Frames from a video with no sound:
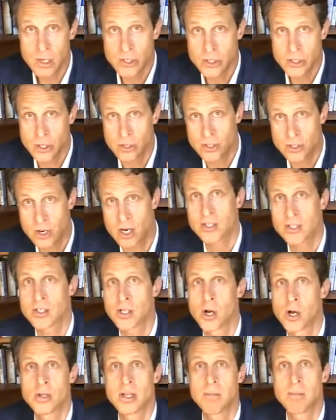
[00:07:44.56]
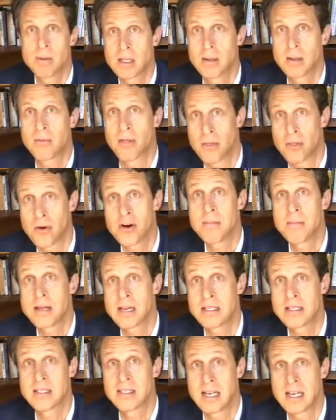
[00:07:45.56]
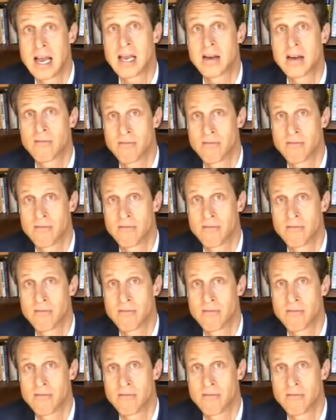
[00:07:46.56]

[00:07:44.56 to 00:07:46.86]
So start slowly, build up to 30 minutes a day